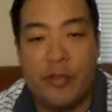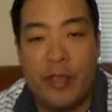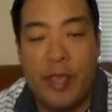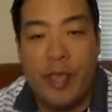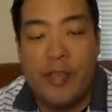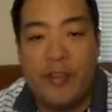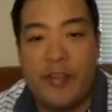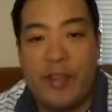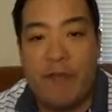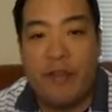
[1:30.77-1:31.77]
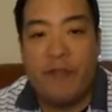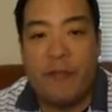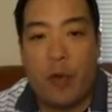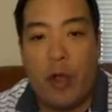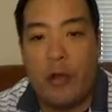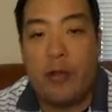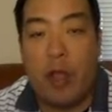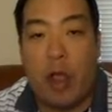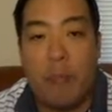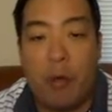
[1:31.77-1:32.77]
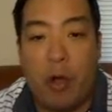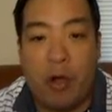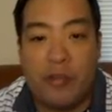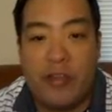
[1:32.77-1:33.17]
It's a 7,400-yard par